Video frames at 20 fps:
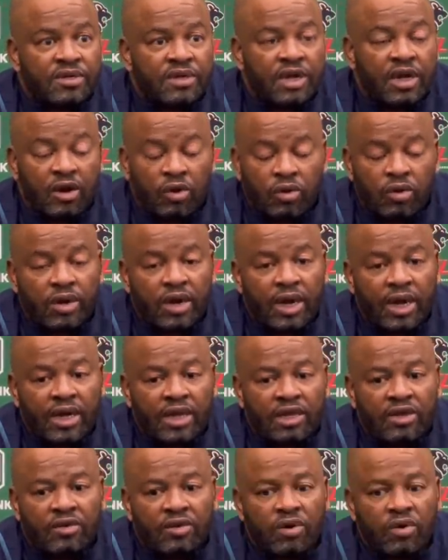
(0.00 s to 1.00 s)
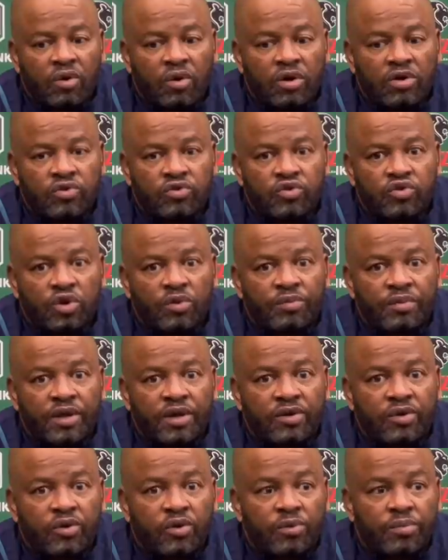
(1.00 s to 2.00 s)
They looked like they were going to top
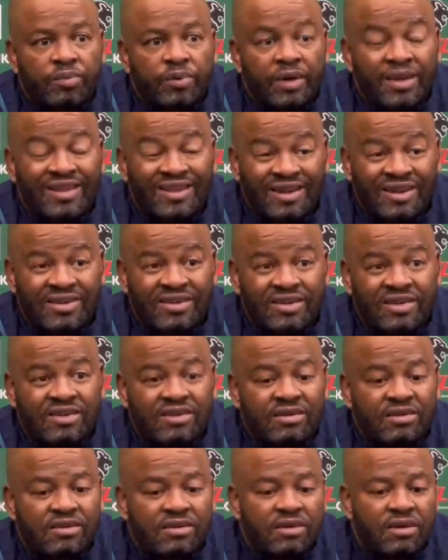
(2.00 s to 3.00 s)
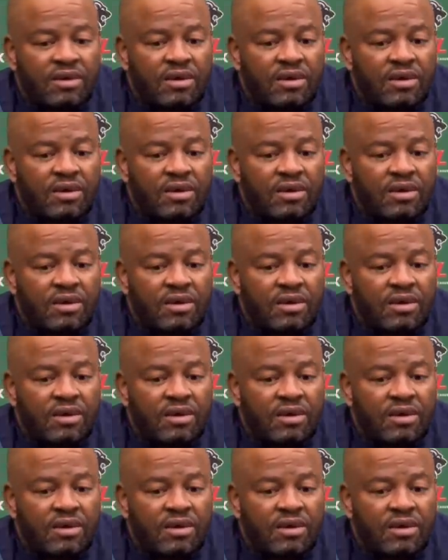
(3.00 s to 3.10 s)
that group, and they did